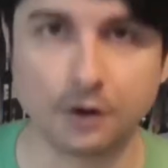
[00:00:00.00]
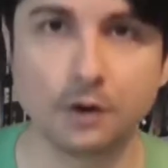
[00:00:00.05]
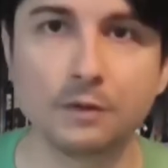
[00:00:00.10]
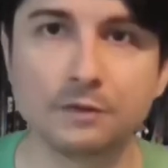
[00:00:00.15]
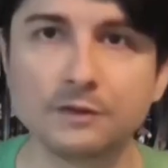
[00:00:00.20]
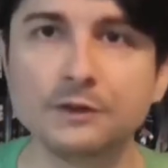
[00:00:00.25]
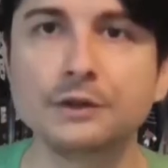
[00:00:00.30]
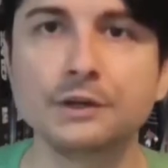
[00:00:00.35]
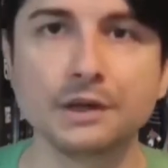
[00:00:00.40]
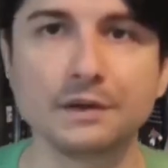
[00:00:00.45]
And
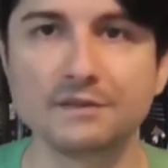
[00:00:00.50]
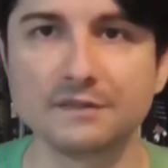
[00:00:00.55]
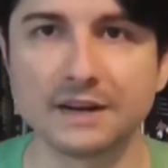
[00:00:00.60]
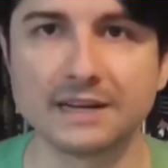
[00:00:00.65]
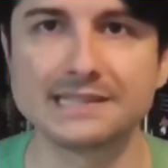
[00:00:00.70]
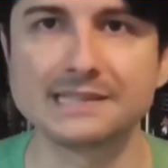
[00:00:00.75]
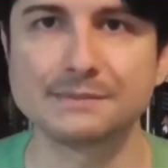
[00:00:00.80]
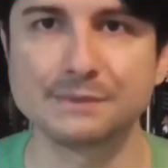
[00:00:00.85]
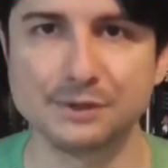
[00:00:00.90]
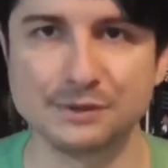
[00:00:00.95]
hopefully you can
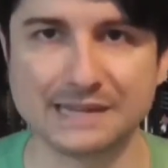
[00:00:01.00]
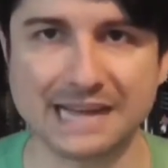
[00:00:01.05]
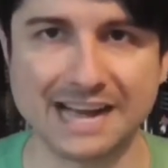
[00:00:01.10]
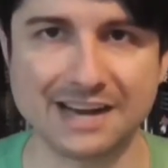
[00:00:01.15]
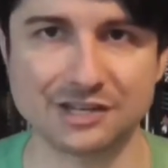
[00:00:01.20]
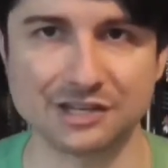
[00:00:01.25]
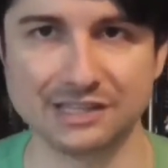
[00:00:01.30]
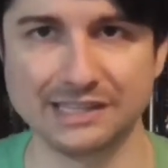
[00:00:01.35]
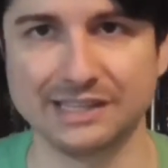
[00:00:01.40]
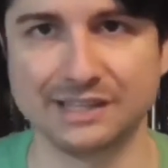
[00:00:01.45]
find somebody who's
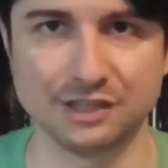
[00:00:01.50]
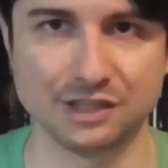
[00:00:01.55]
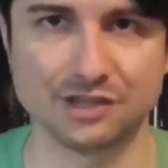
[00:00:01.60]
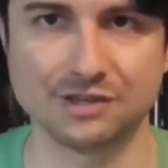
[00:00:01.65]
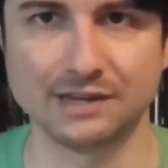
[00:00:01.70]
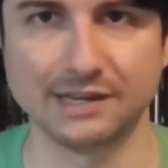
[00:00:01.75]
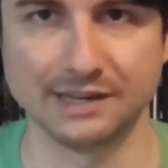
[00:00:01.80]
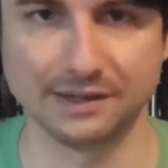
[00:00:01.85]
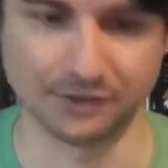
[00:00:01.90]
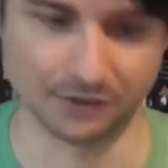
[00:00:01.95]
actually
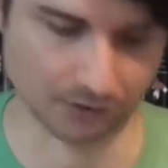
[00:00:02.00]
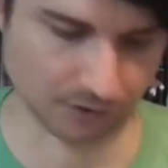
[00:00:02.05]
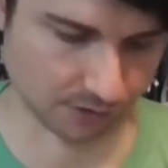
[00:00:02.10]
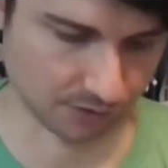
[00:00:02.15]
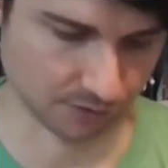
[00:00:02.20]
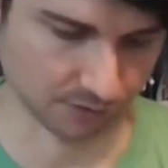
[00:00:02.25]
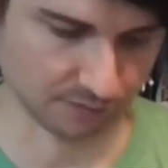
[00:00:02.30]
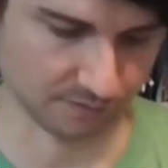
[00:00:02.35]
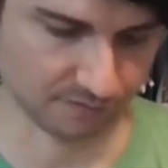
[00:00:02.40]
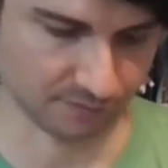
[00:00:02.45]
illustrated their
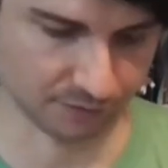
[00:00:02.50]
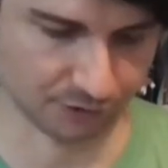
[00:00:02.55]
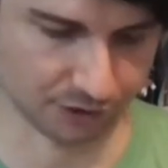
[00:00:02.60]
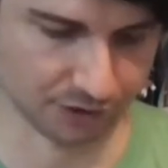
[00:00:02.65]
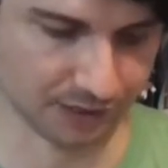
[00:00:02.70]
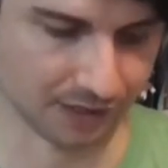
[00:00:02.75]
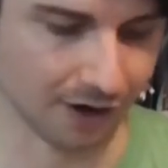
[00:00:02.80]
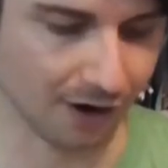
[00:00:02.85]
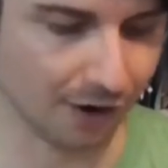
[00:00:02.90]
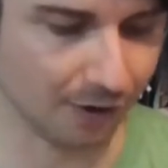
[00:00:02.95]
own
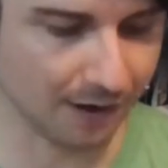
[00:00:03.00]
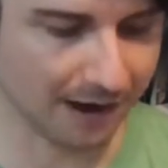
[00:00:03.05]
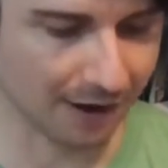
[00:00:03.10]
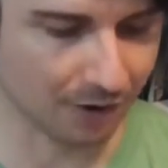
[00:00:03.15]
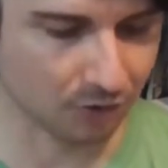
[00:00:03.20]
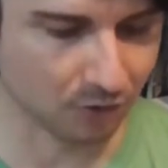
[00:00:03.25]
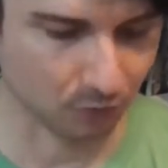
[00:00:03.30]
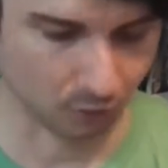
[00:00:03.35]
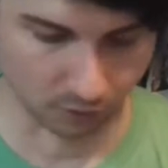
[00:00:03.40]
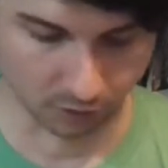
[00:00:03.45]
version. Oh,
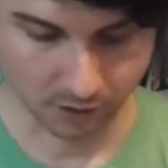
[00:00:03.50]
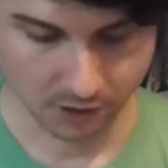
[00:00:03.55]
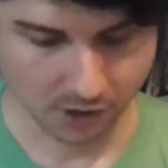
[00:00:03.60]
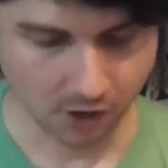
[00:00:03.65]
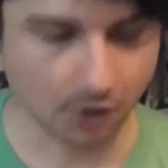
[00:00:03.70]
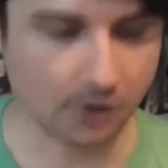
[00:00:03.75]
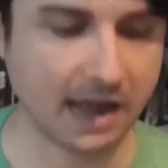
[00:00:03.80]
how cool.